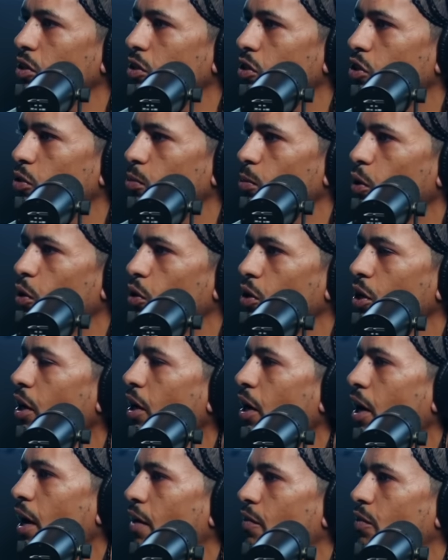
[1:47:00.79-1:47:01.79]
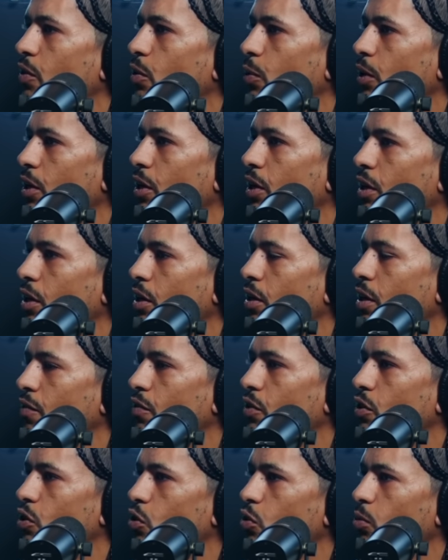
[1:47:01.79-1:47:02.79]
smoke everywhere,
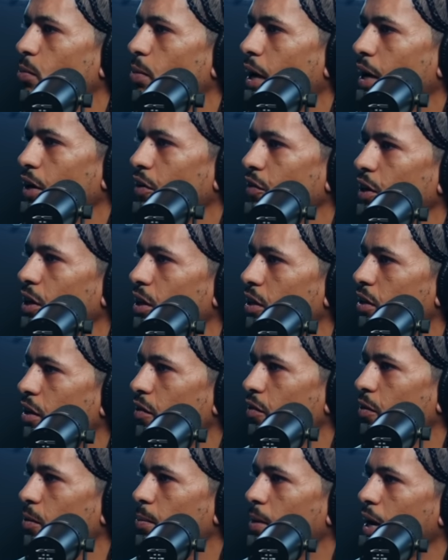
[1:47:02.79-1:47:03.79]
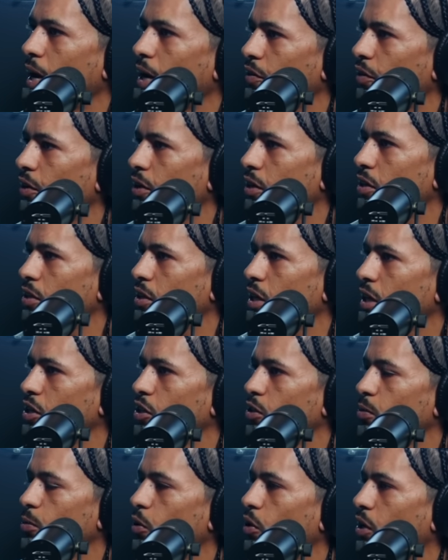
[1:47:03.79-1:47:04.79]
every two block radius, every block radius got
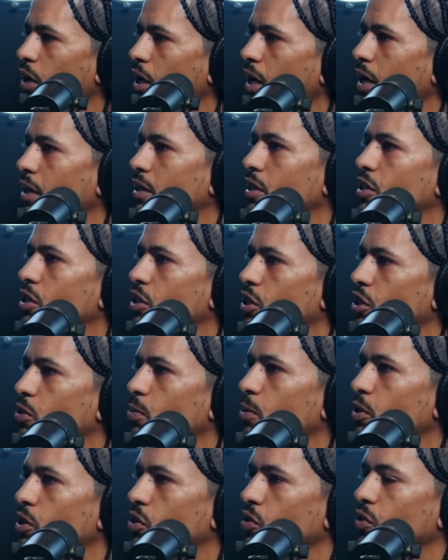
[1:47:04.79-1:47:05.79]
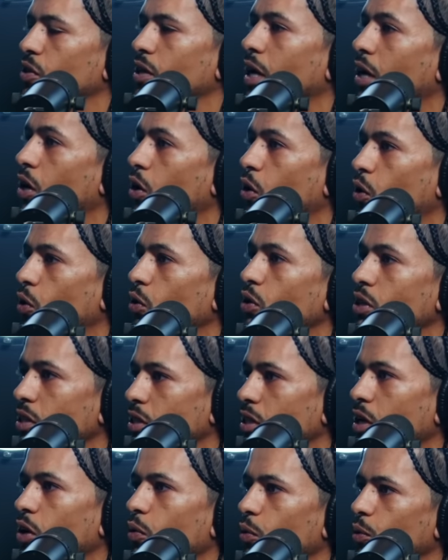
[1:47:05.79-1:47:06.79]
smoke and I got the dispensary and I can only
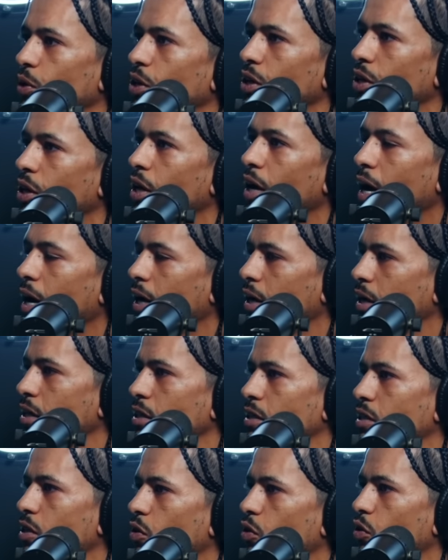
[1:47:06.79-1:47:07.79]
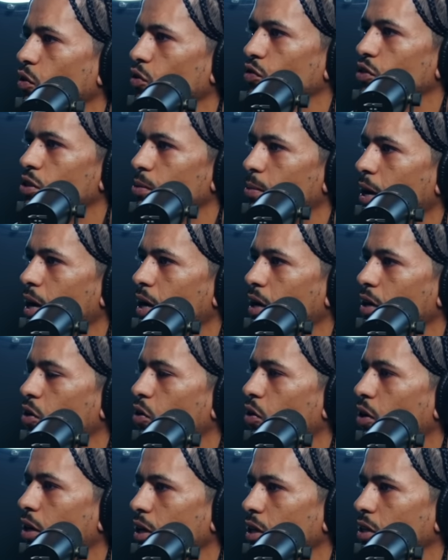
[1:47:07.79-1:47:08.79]
sell weed. I can't sell no
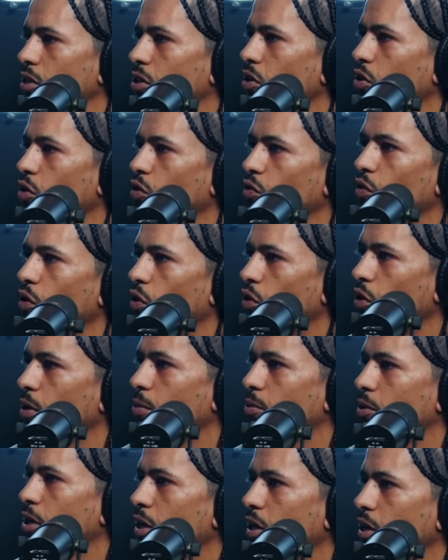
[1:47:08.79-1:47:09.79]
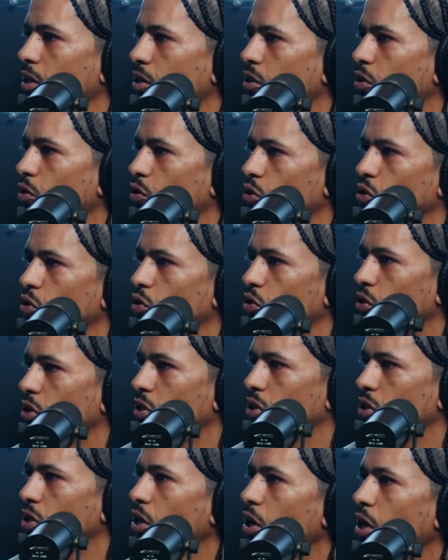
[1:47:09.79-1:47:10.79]
tobacco, I can't sell no roll ups, I can't sell the
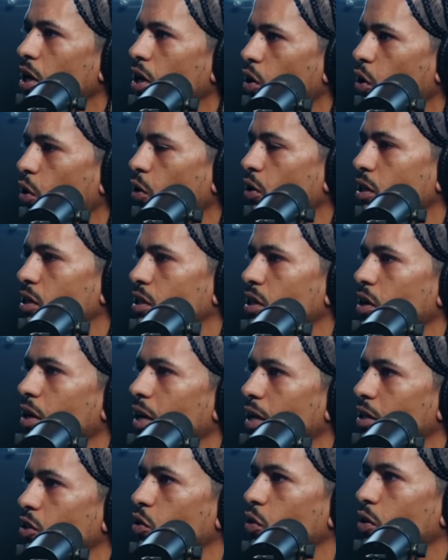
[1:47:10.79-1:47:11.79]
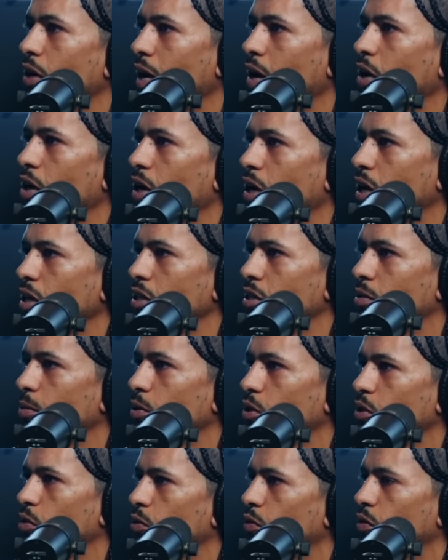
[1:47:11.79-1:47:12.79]
juices. Got I only it. sell that. So now the
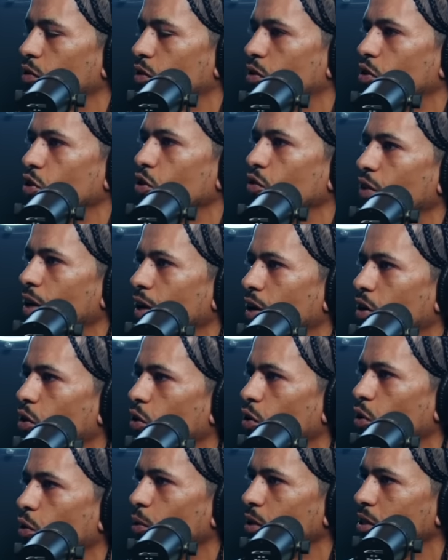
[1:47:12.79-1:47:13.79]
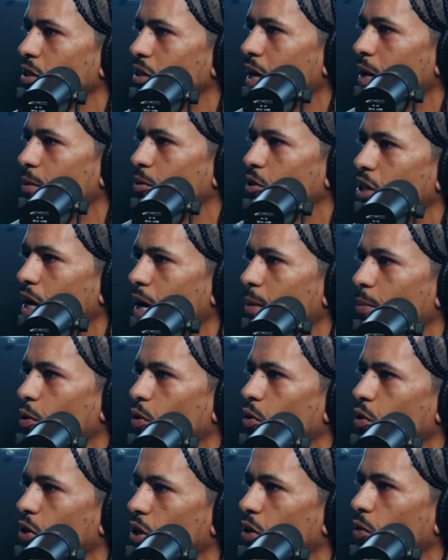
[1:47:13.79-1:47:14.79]
customers you ready to go to one stop shop
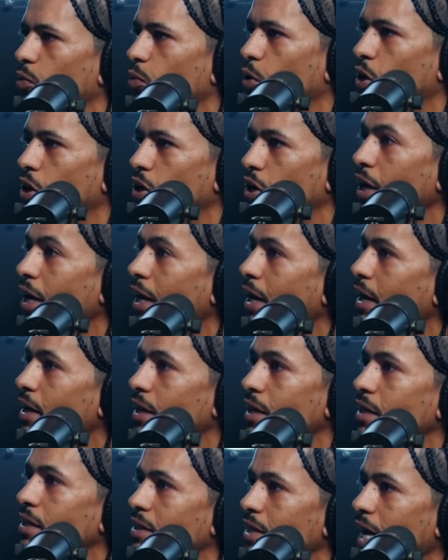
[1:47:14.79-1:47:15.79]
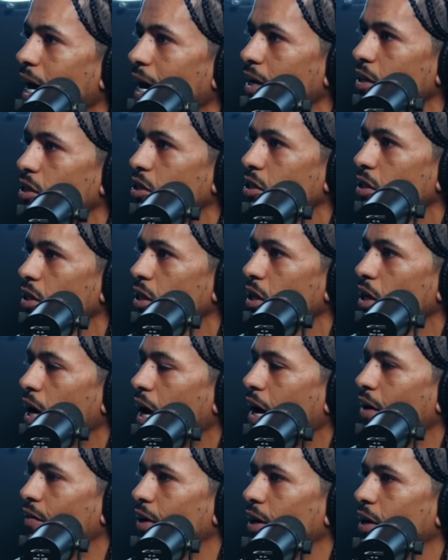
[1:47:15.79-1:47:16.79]
or get one and get taxed
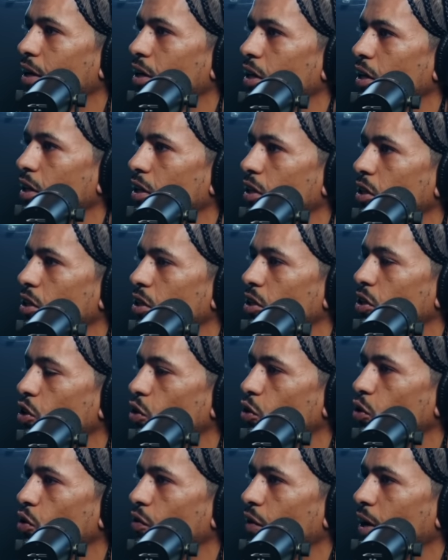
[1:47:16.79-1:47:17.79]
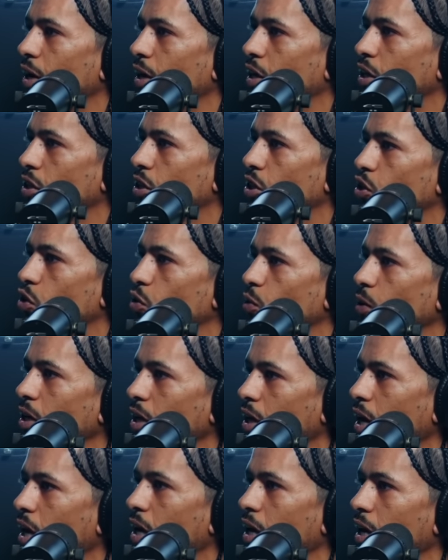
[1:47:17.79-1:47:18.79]
I'd rather get the you would rather get the twenty
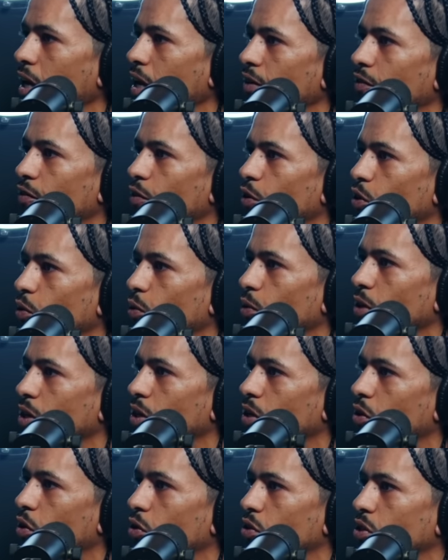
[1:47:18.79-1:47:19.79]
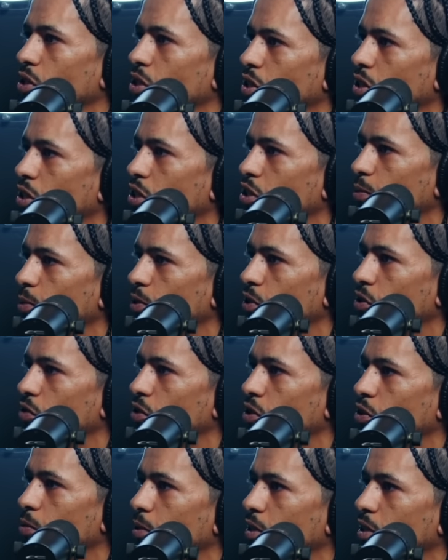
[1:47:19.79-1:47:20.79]
dollar ape or you want to go to the dispensary,
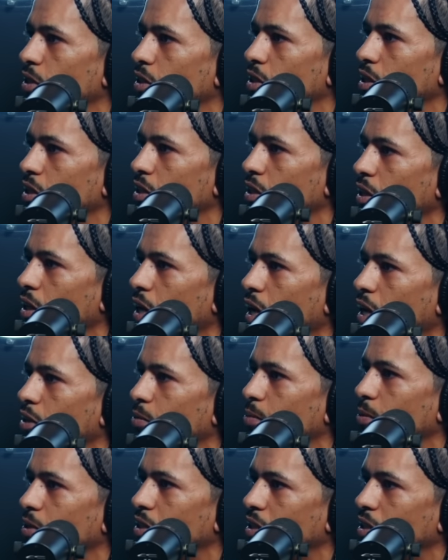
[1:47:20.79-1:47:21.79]
spend sixty dollars plus